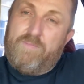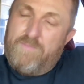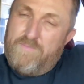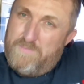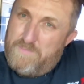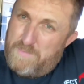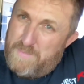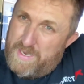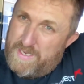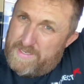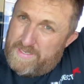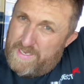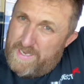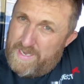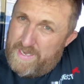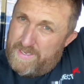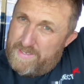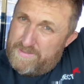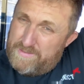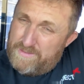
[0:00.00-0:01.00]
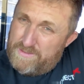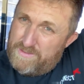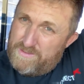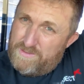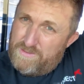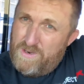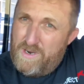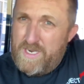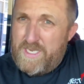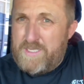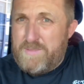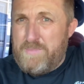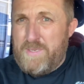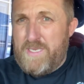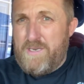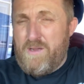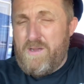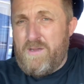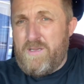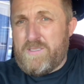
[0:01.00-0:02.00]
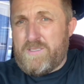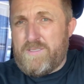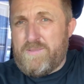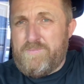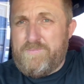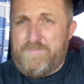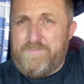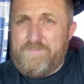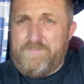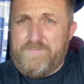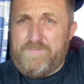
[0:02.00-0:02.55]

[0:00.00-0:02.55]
But truck has been awesome.